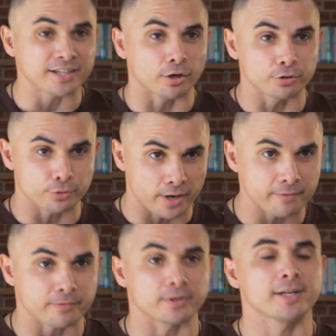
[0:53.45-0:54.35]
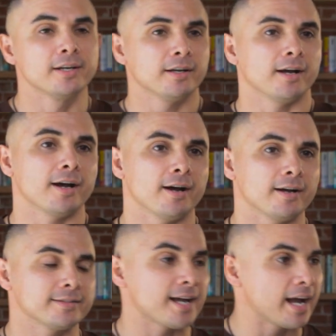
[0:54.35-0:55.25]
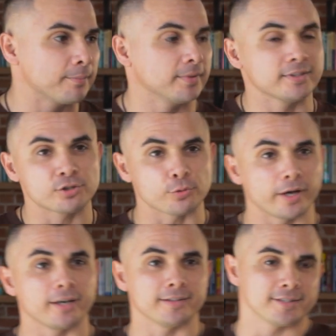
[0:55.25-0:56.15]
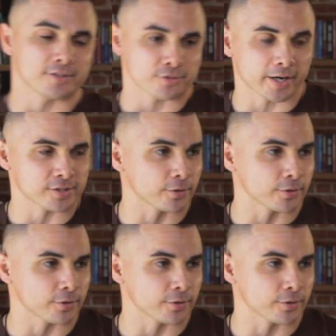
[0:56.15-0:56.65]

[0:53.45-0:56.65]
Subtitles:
all your effort, time, sweat, and tears, right?